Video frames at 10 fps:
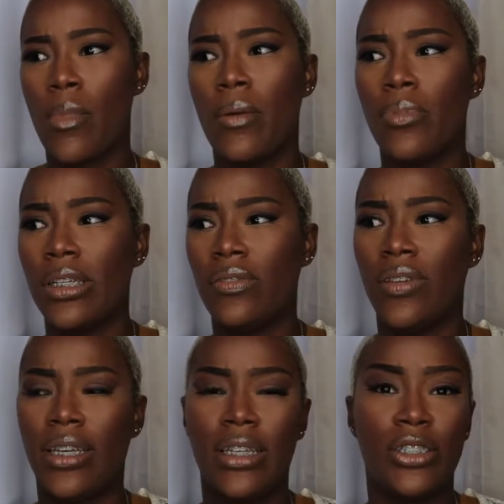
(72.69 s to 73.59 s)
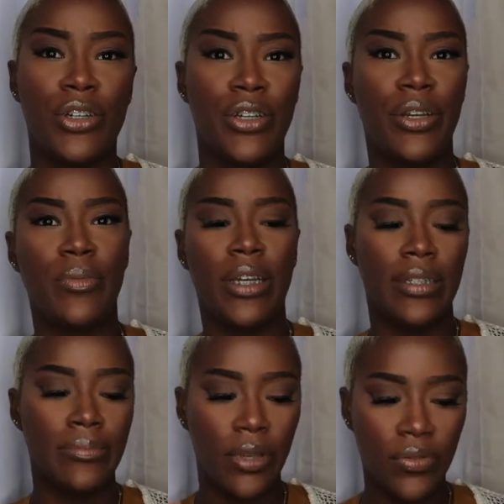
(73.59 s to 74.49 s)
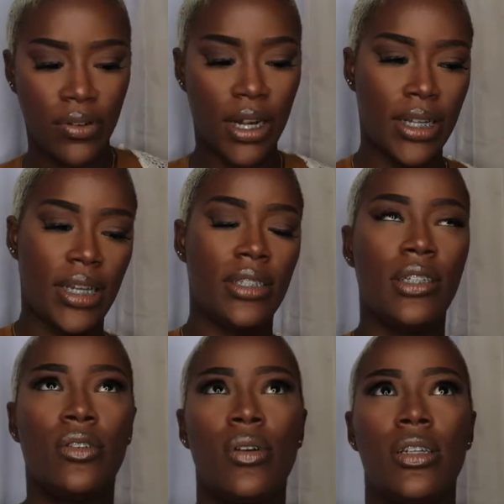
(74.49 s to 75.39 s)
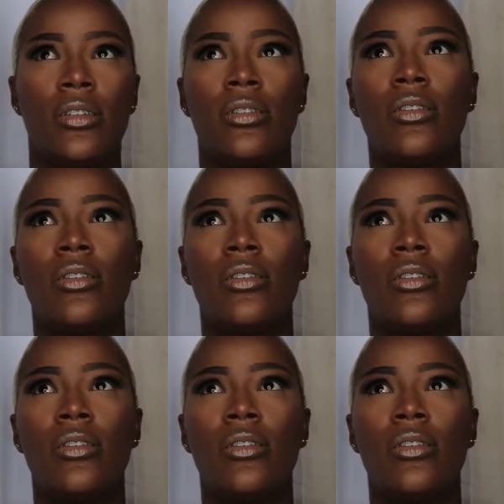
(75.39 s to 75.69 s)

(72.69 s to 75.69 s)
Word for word: my breastfeeding journey went before i get into the question